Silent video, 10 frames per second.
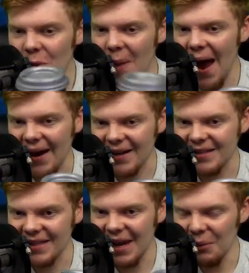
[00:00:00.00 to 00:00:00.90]
back
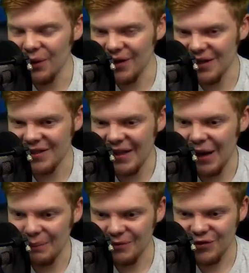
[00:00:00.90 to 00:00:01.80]
to get one of these
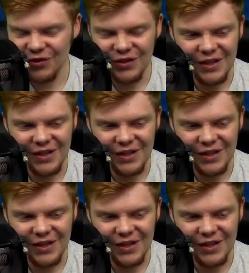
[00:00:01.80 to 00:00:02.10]
cups,